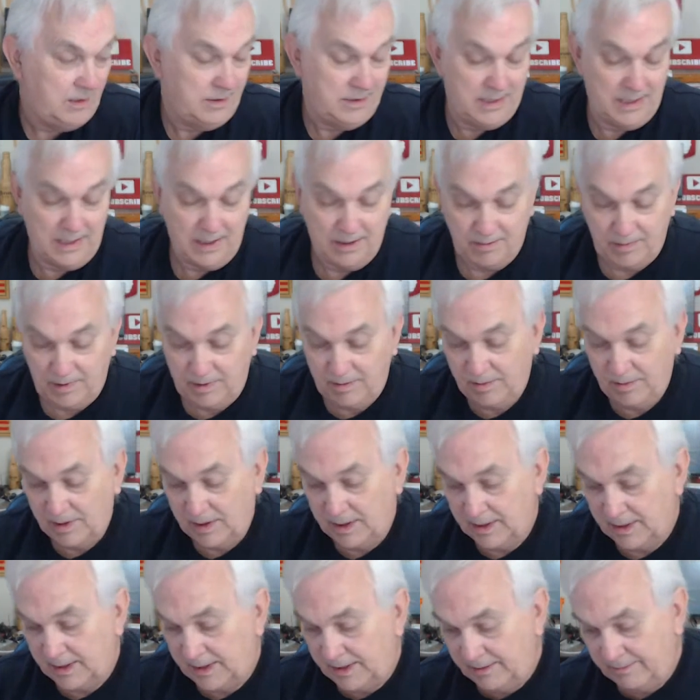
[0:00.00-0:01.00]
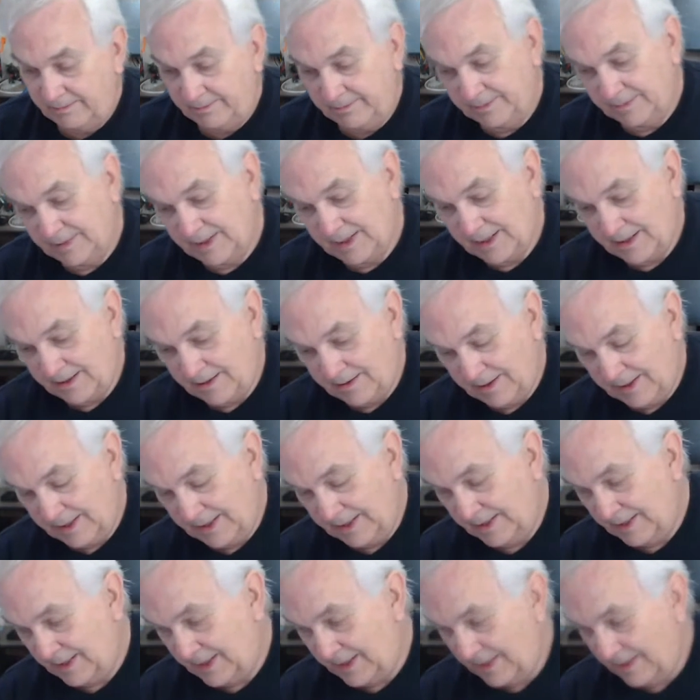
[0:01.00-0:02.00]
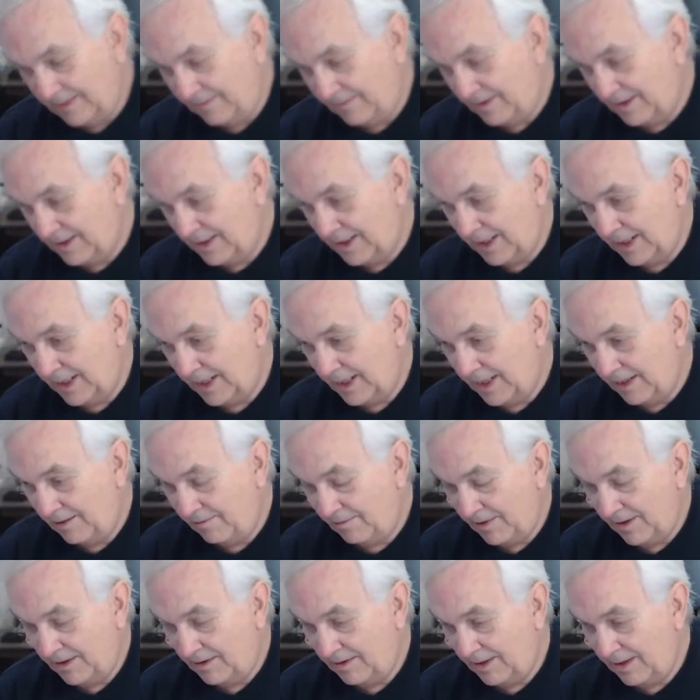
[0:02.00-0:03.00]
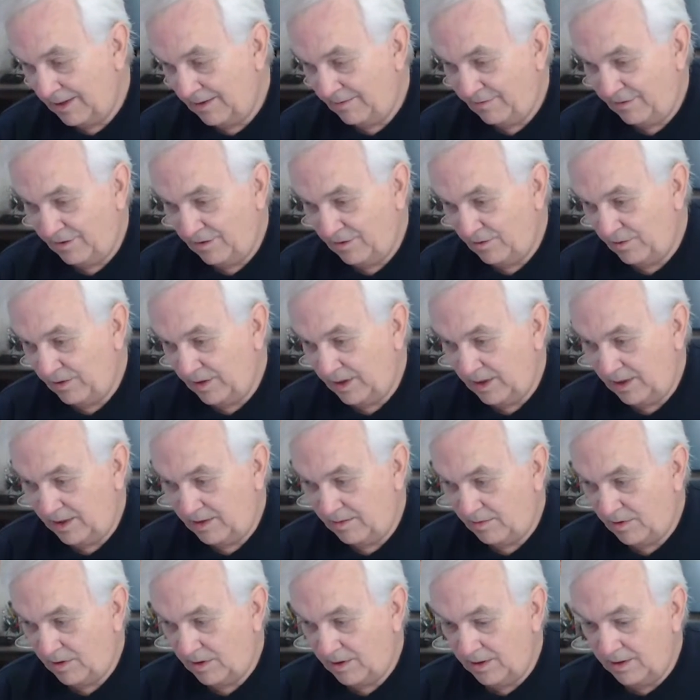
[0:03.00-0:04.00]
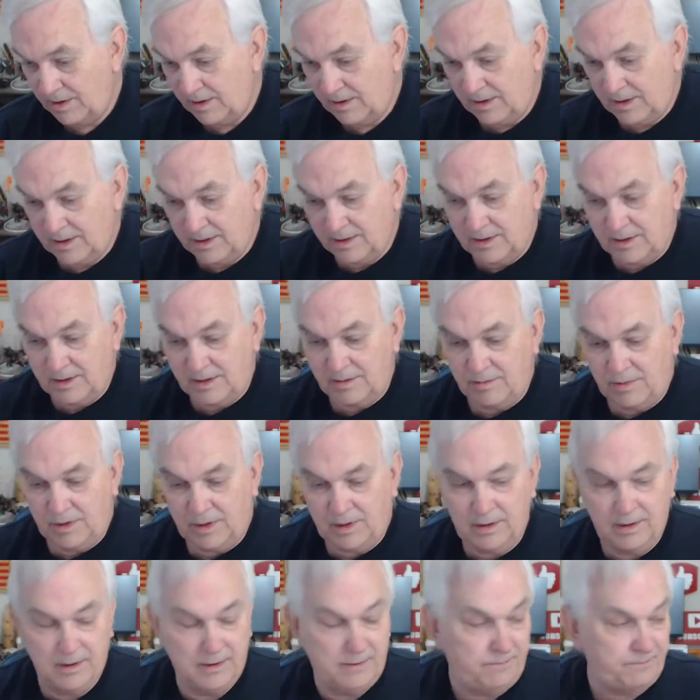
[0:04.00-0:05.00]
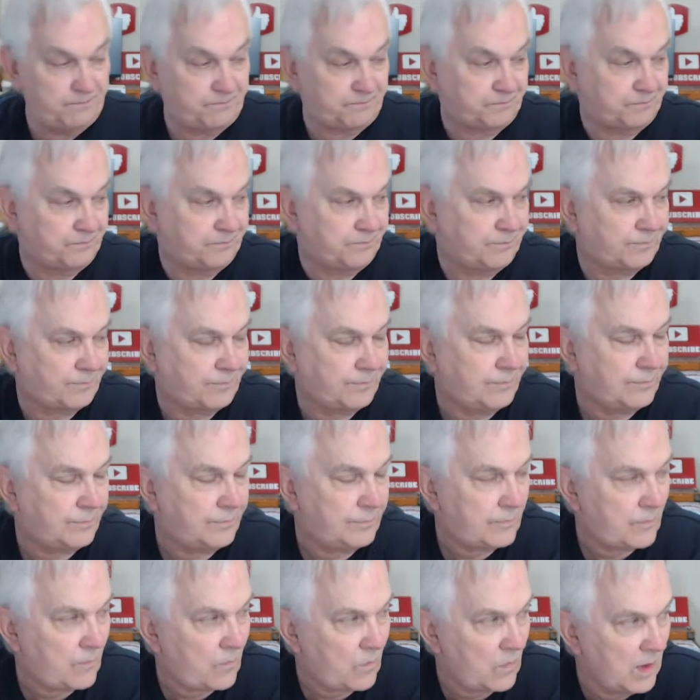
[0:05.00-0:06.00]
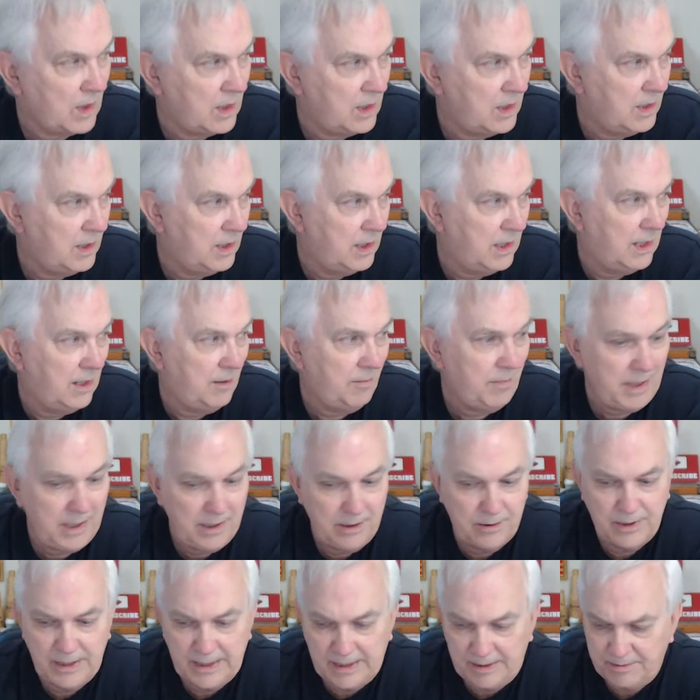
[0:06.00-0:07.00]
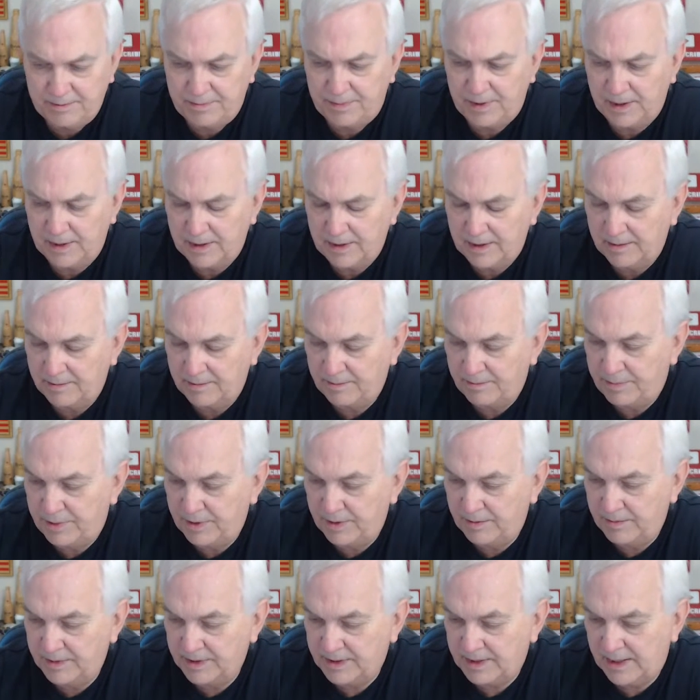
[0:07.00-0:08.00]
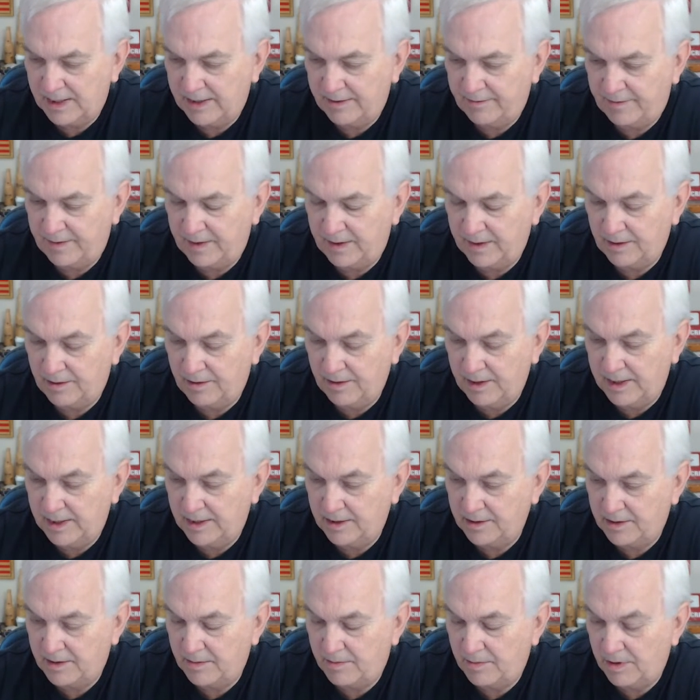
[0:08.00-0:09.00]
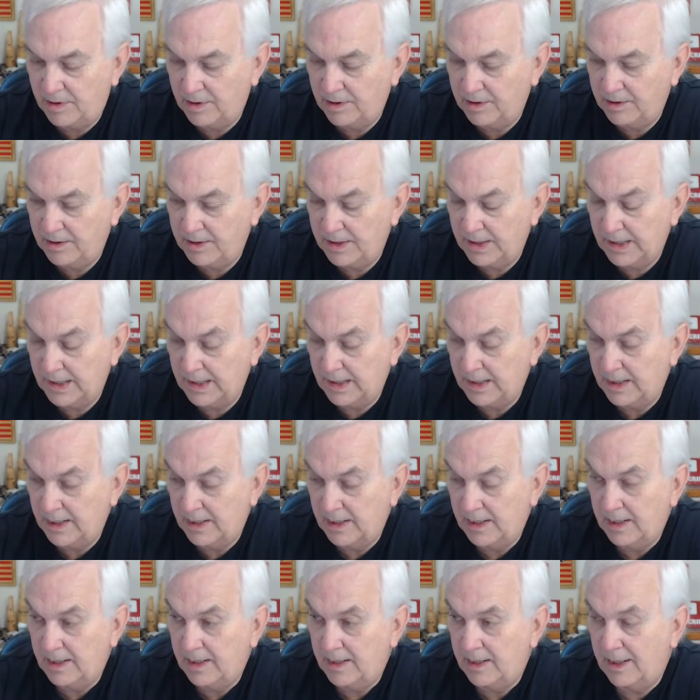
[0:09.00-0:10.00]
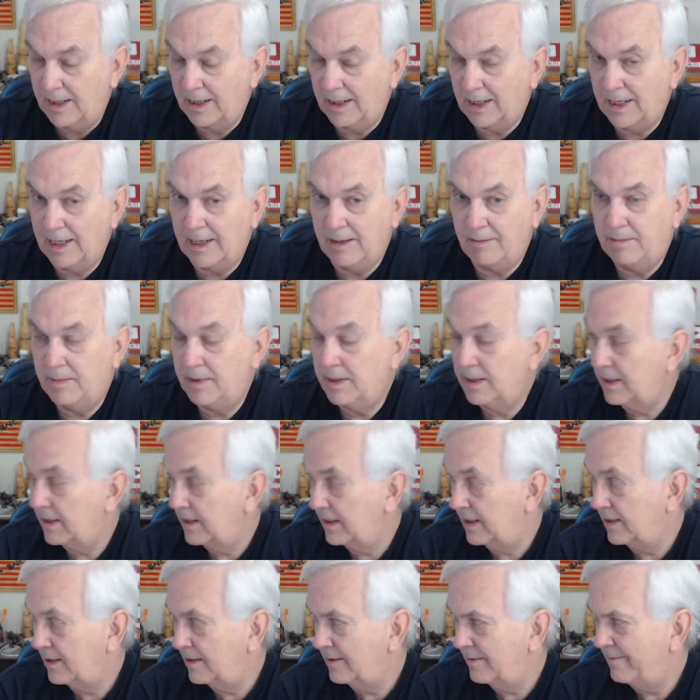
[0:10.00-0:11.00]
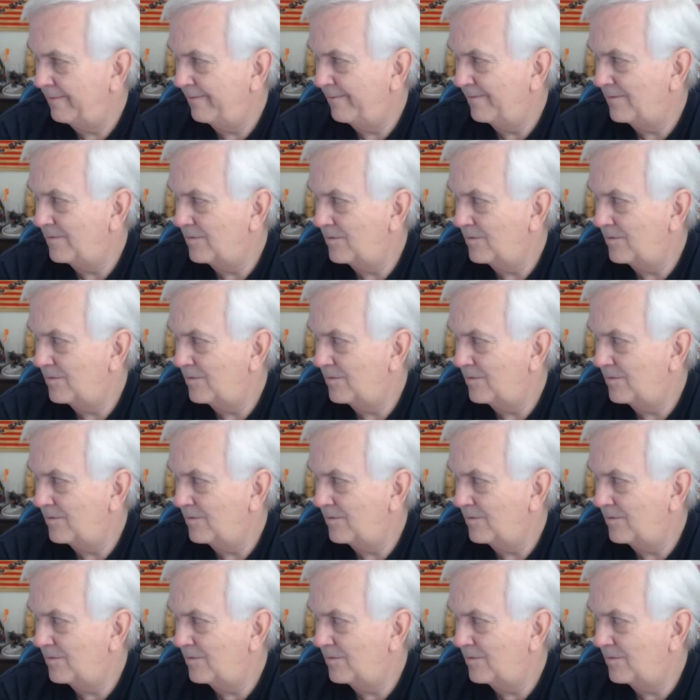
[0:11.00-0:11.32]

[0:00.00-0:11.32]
send them their money, and all that stuff today. That way I don't have to fool with it tomorrow. Because tomorrow, I might go ahead and put my stuff in the ground tomorrow. I got my